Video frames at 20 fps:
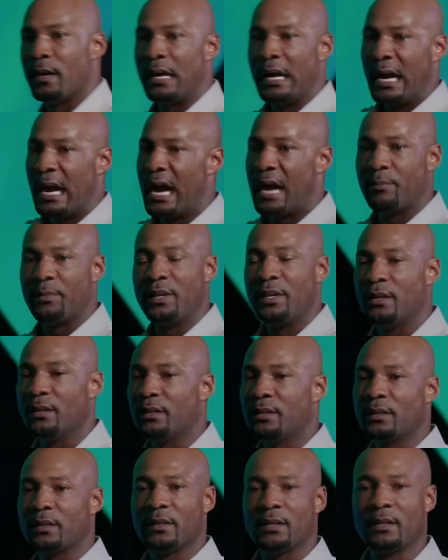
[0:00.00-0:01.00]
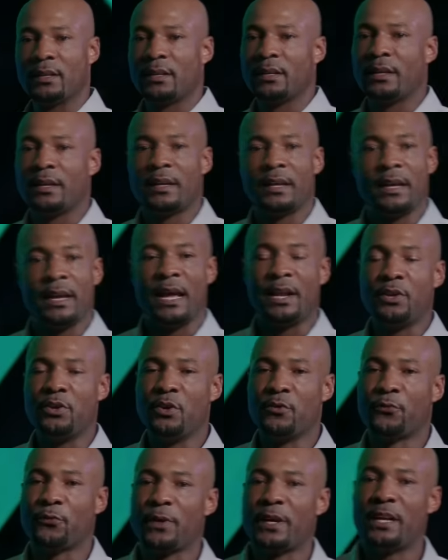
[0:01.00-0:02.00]
I'm healing and your
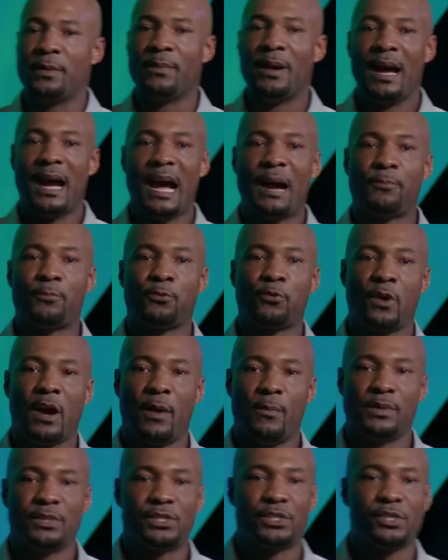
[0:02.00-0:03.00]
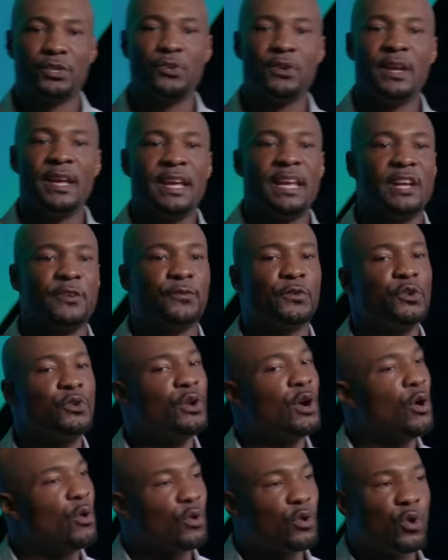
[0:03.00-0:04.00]
freedom. I promise you, if you
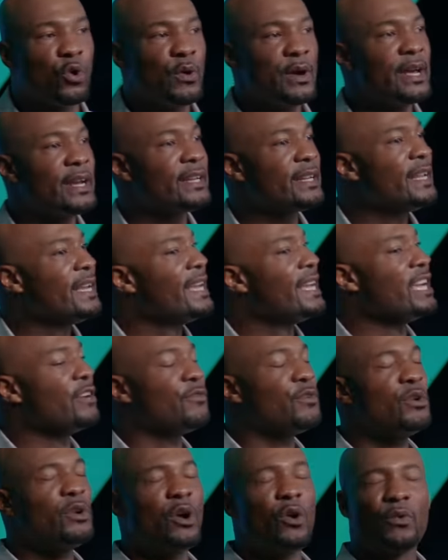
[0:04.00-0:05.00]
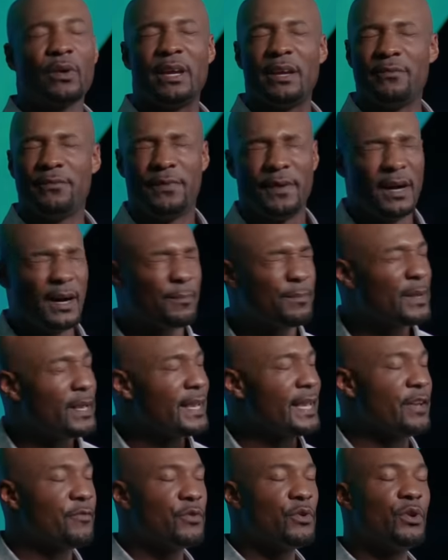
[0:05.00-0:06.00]
don't quit, if you don't give up,
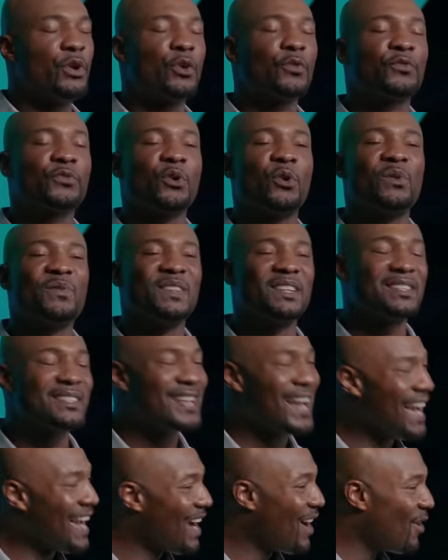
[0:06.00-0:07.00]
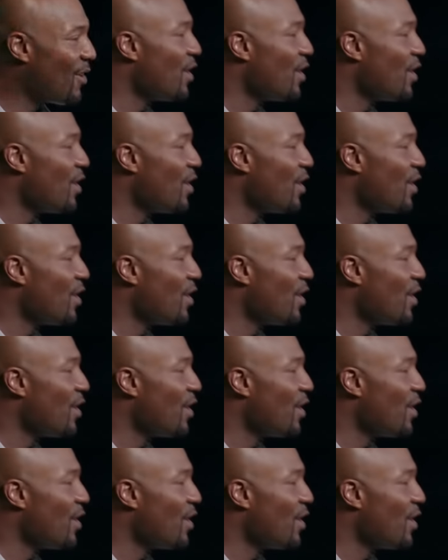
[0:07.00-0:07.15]
if you don't throw in the towel,